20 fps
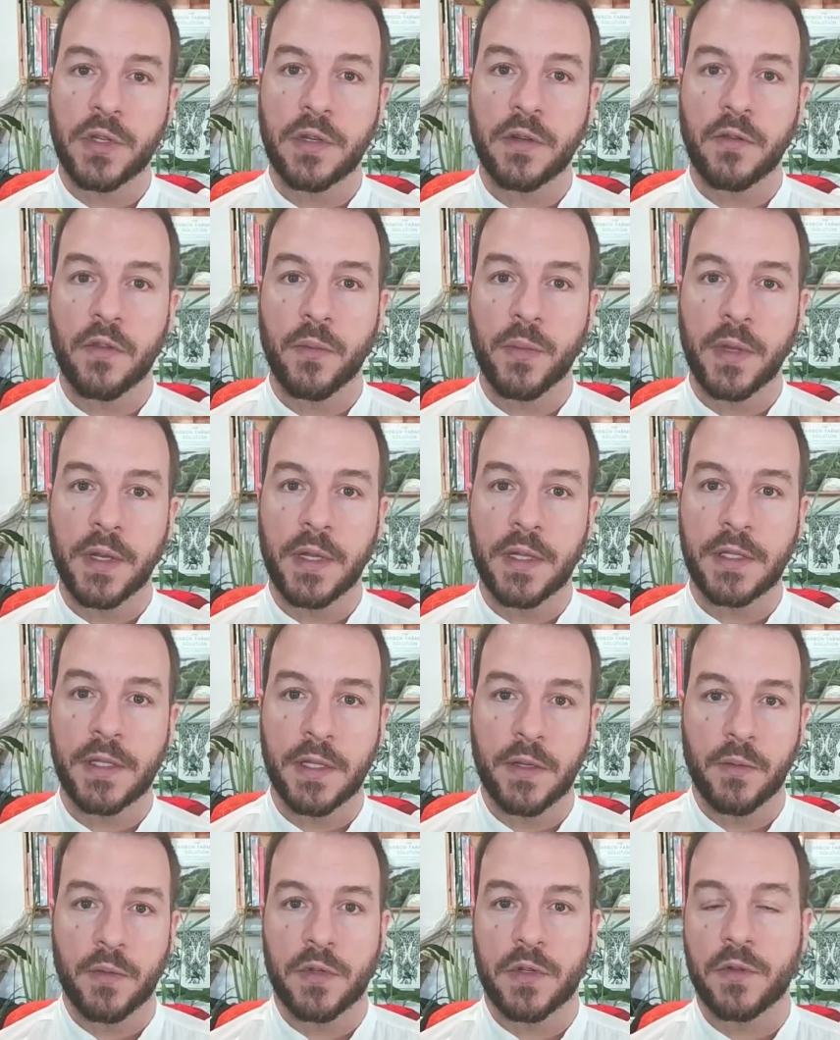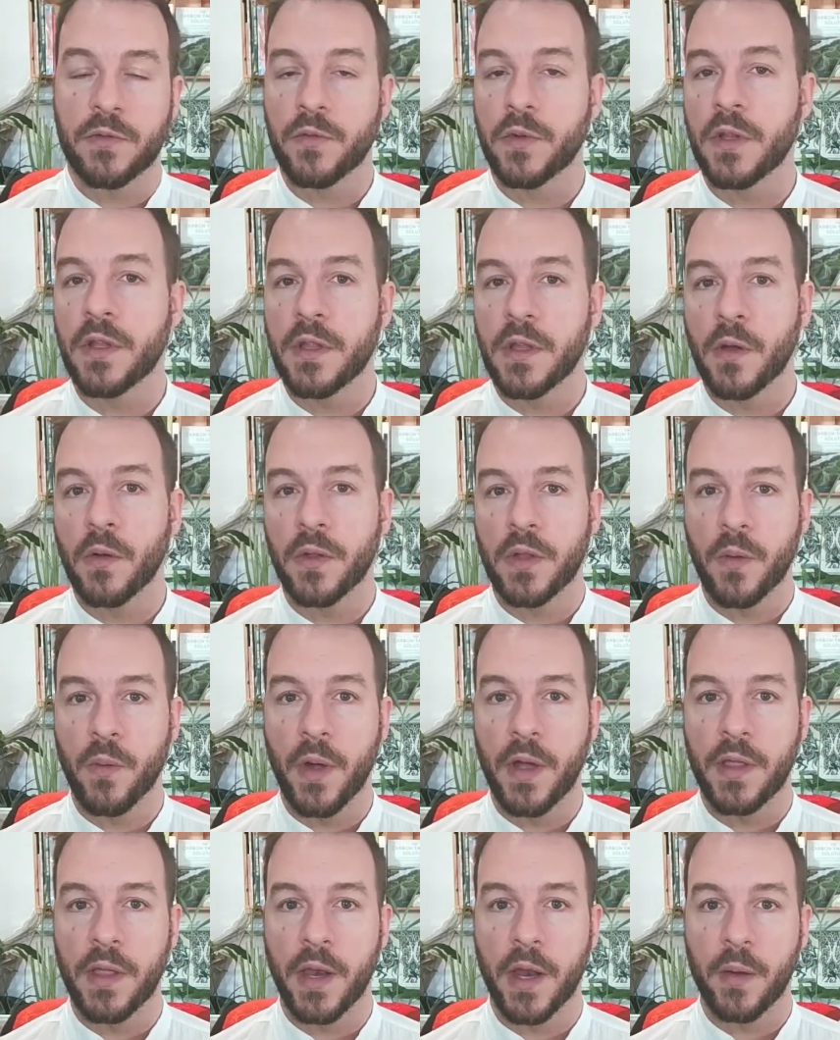of the PDC, which is really the only
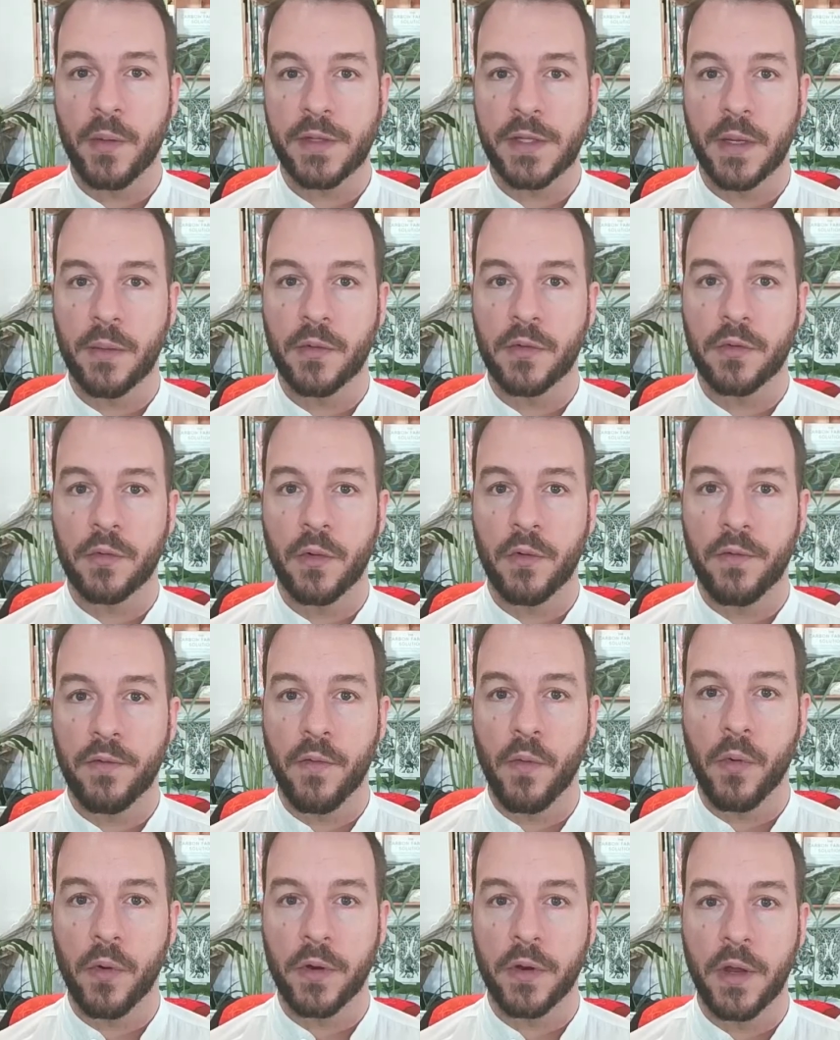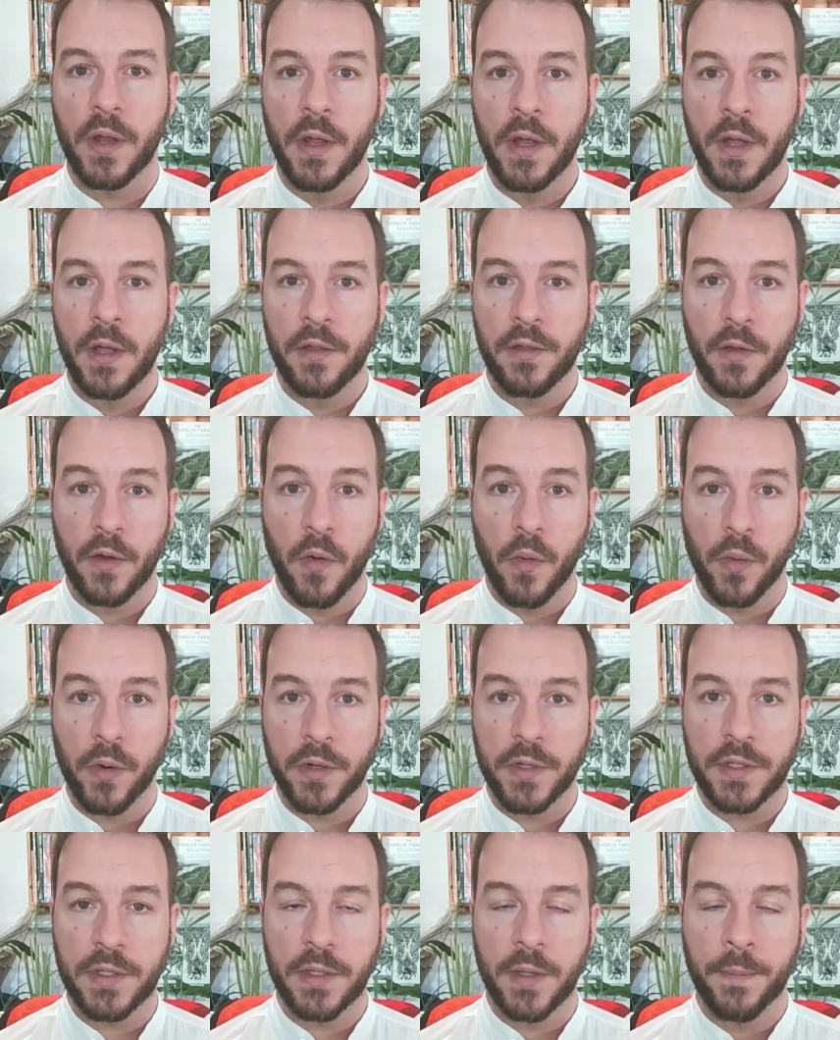way that I was able to afford the
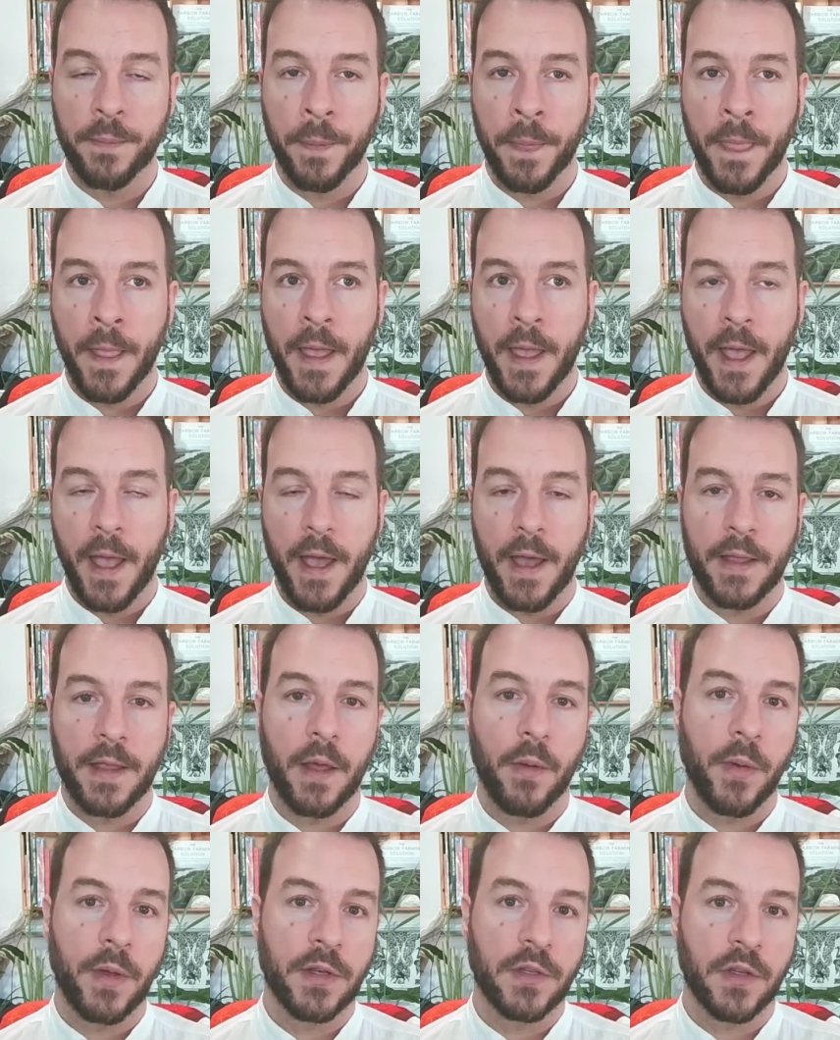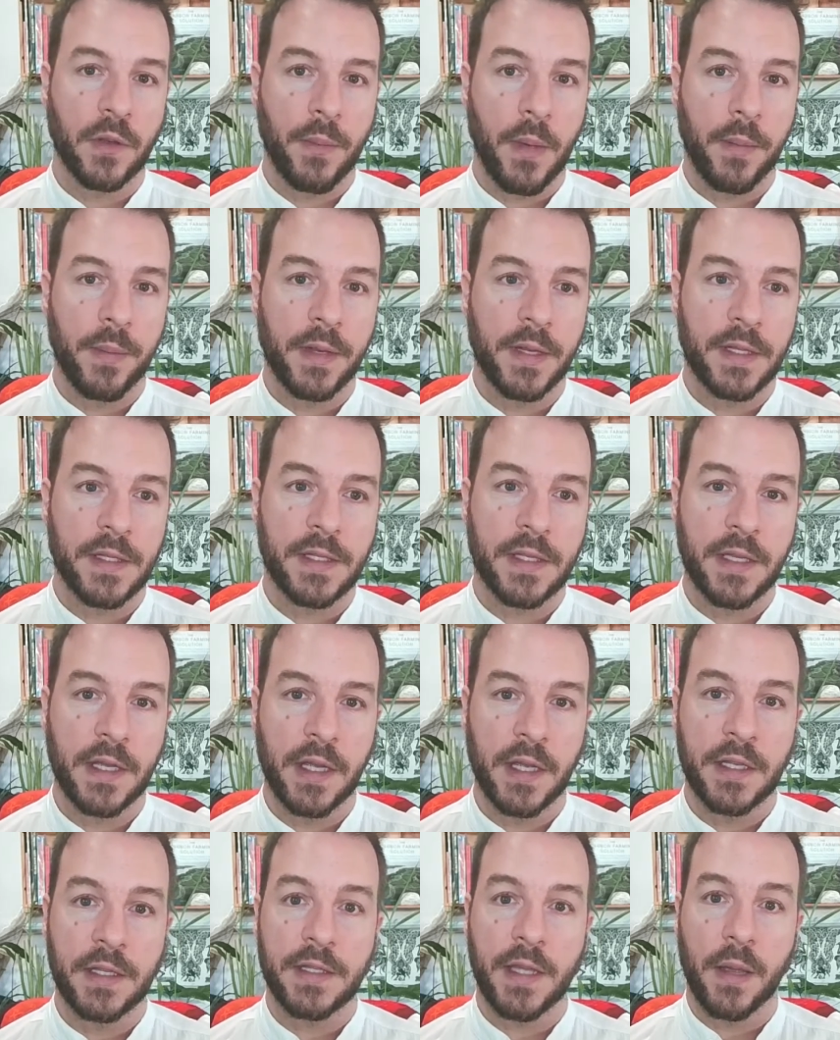course. And I went and took my PDC
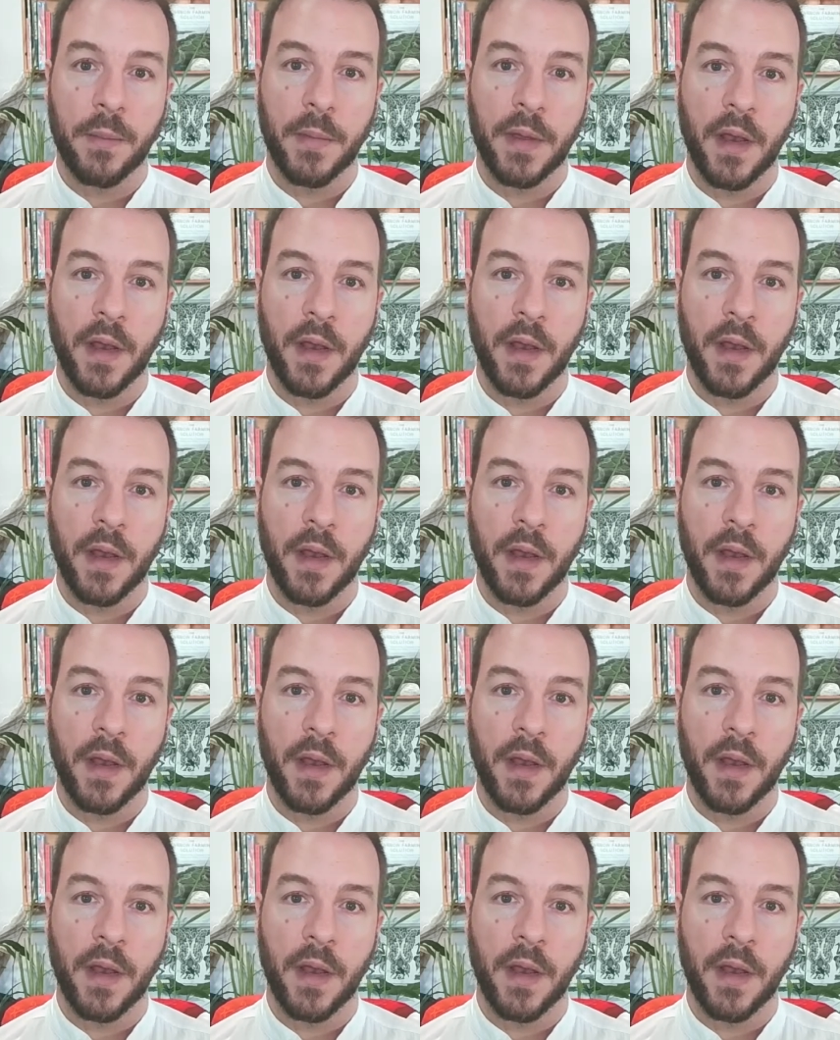in Denman